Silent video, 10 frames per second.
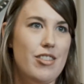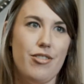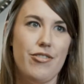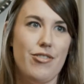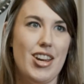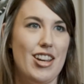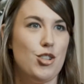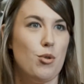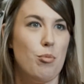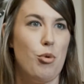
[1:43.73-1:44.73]
for
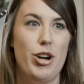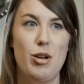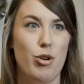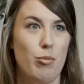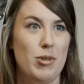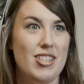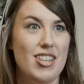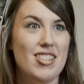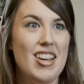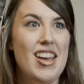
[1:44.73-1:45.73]
financial reporting
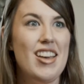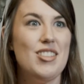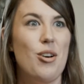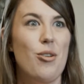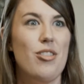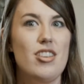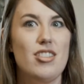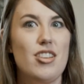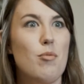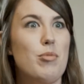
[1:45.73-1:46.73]
purposes. So
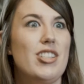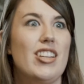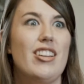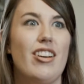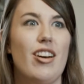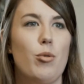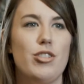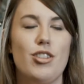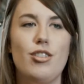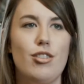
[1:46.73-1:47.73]
this year in particular
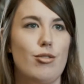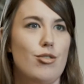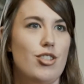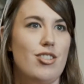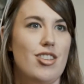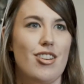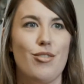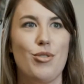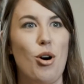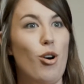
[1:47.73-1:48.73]
was a huge year
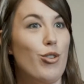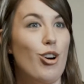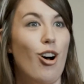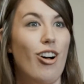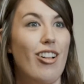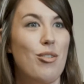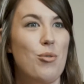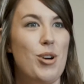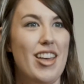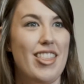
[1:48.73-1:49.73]
for overhaul
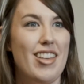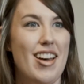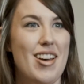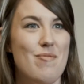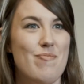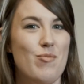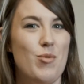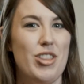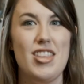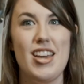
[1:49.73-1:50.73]
with
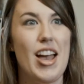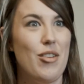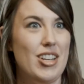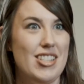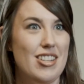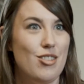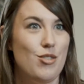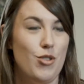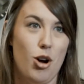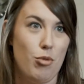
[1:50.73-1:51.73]
the accounting standards
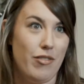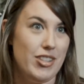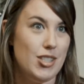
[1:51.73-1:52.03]
for nonprofits